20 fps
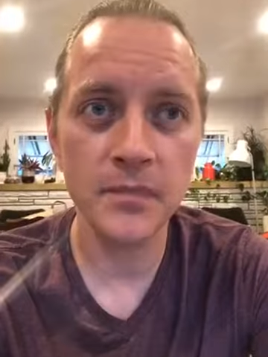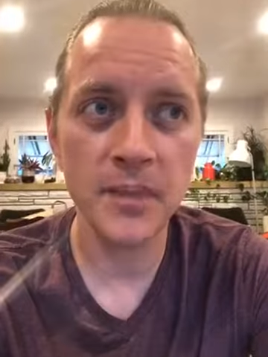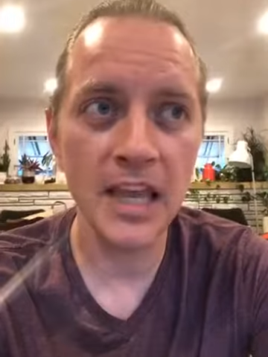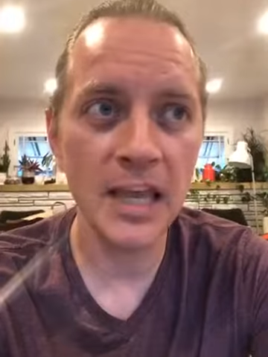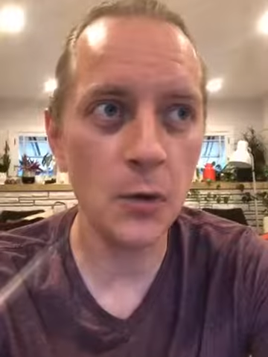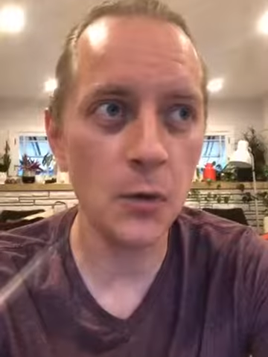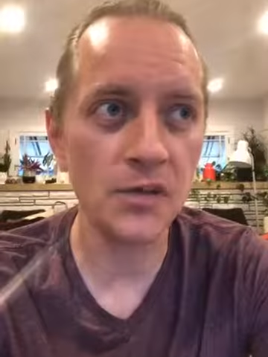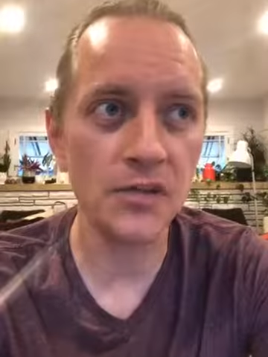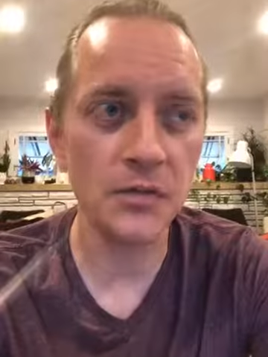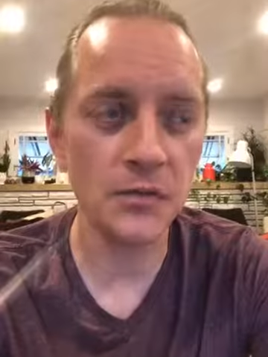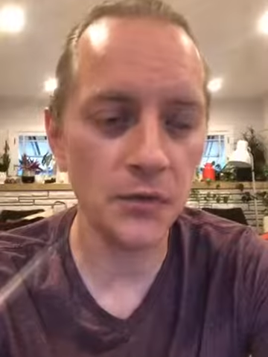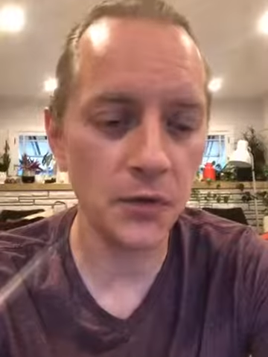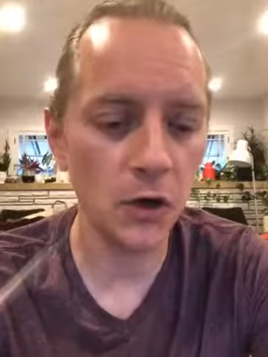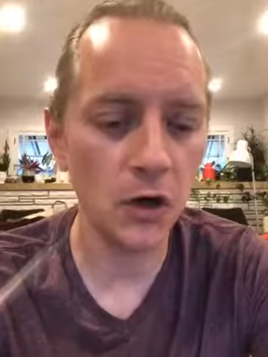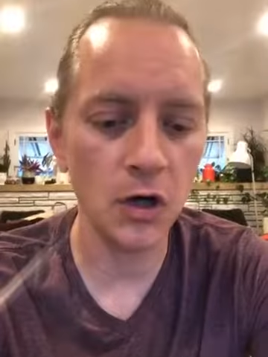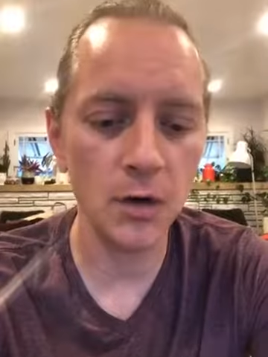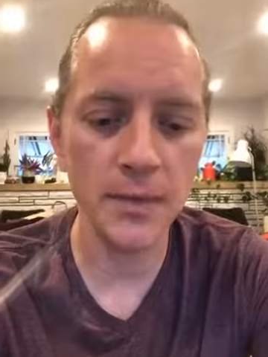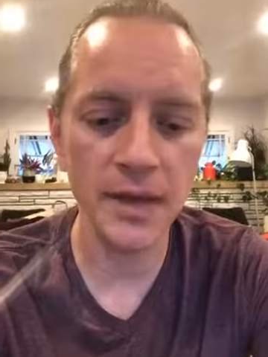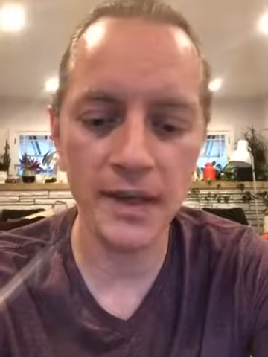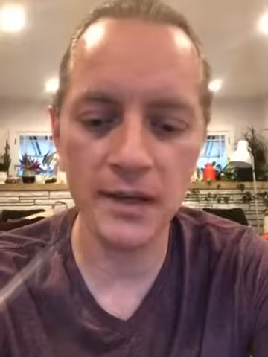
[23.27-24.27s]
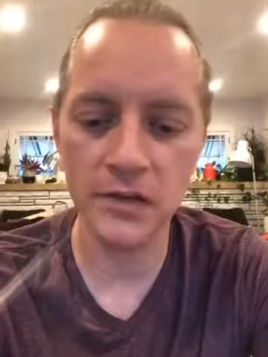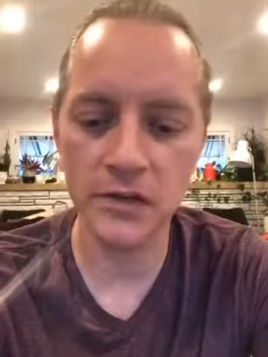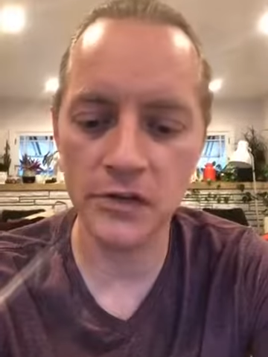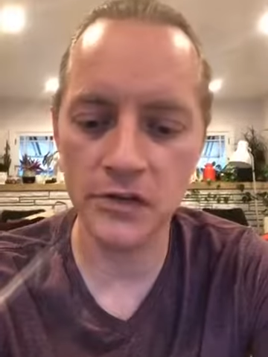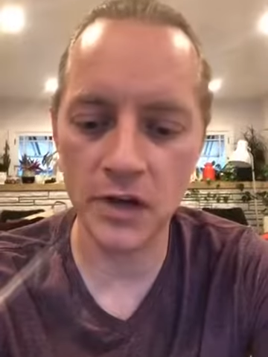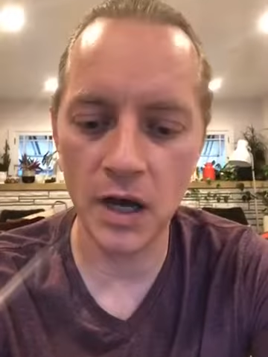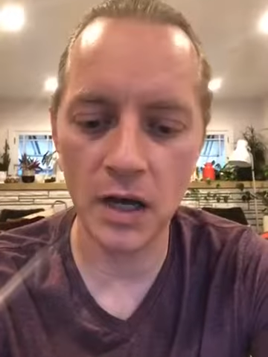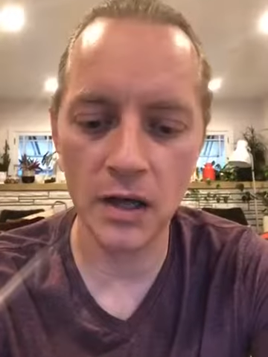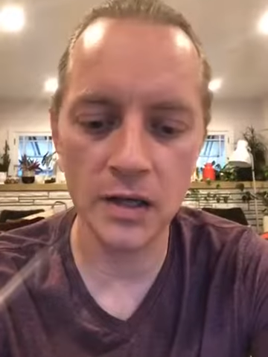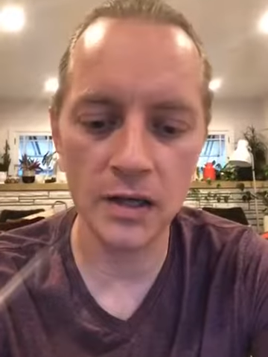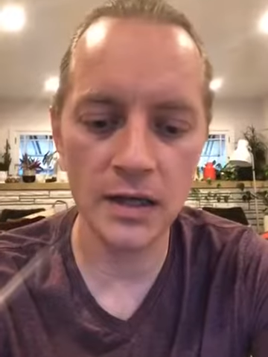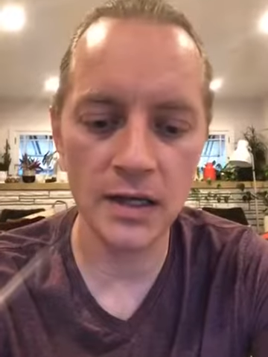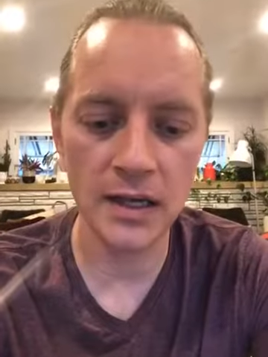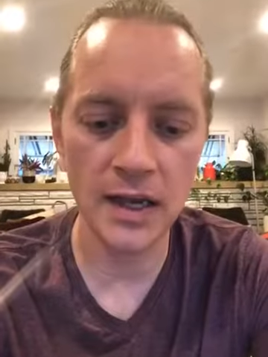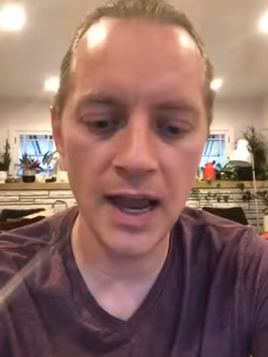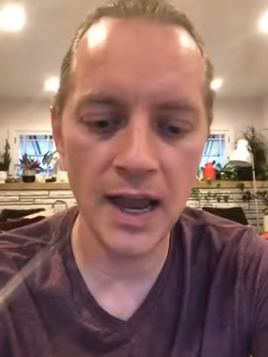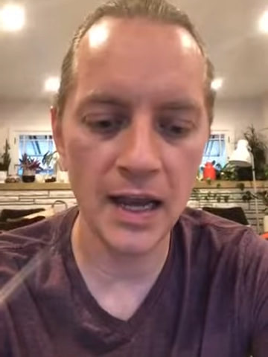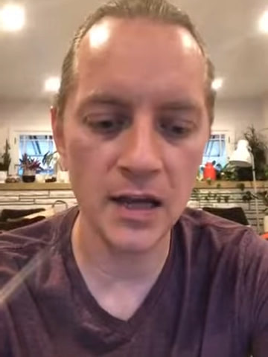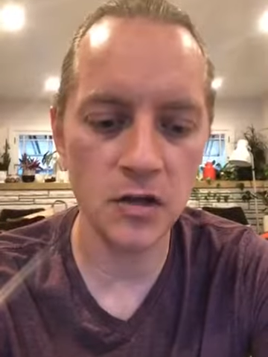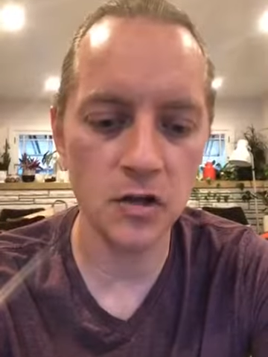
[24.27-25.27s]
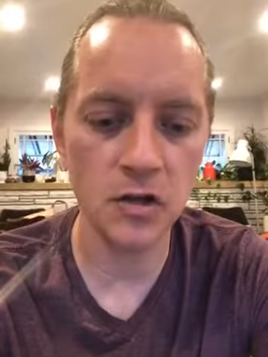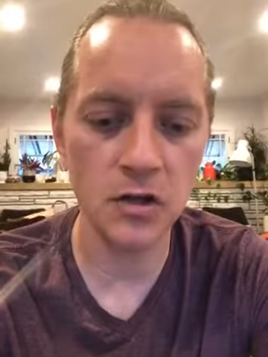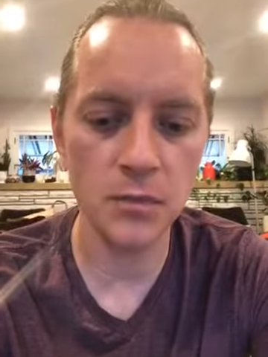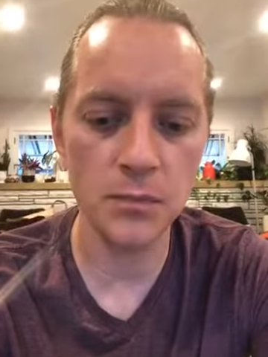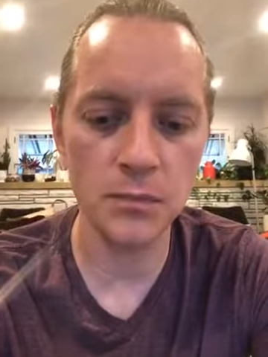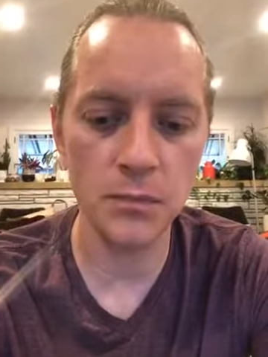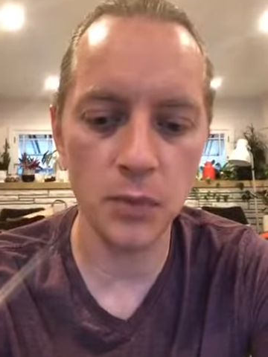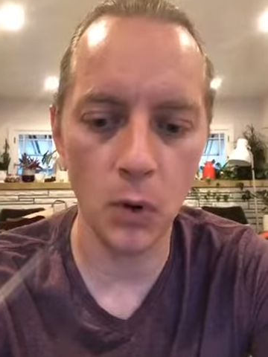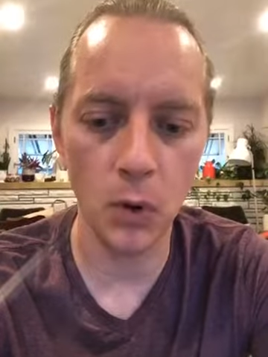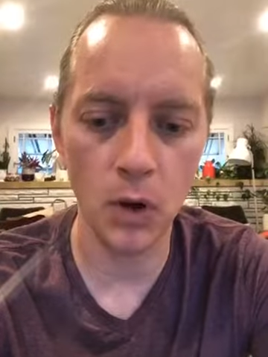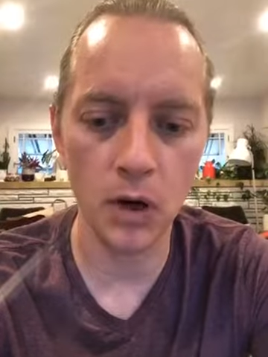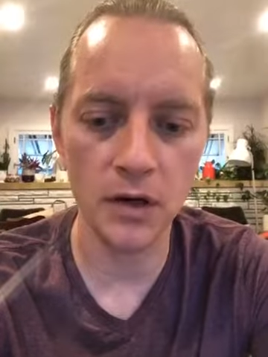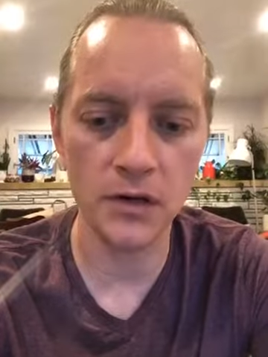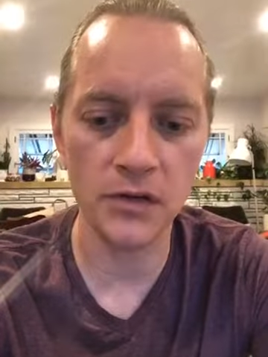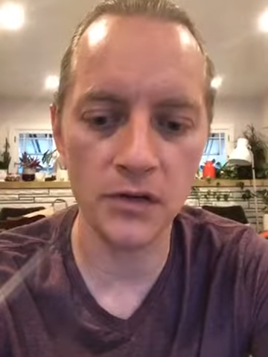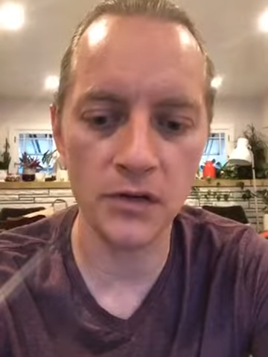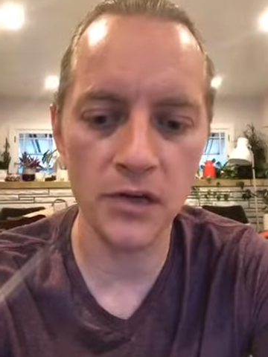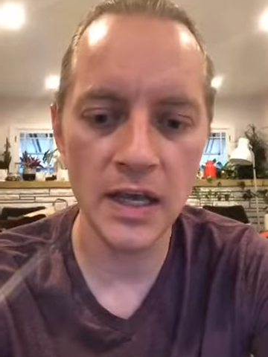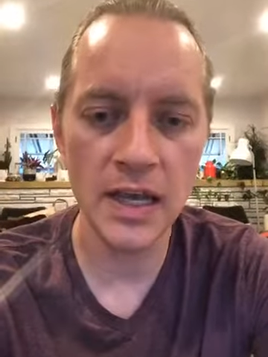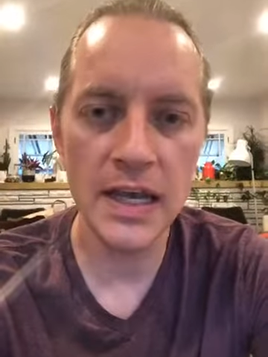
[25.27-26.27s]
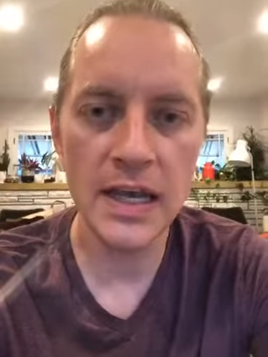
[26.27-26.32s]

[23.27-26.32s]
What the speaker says: It was firm and solid. It had good ports.